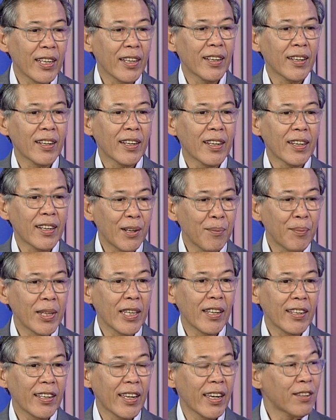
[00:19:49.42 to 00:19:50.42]
a
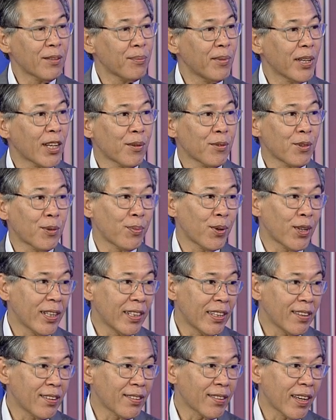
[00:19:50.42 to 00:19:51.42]
criminal case becomes
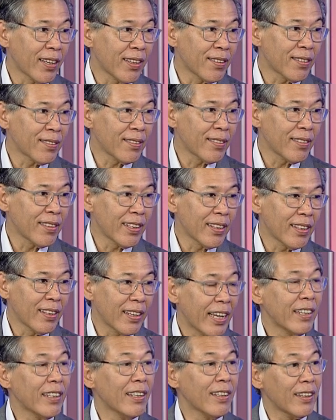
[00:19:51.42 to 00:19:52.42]
politicized, then
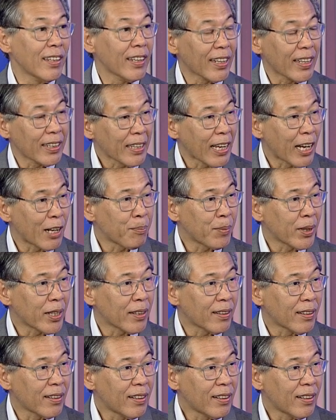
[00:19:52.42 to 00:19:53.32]
anything can happen.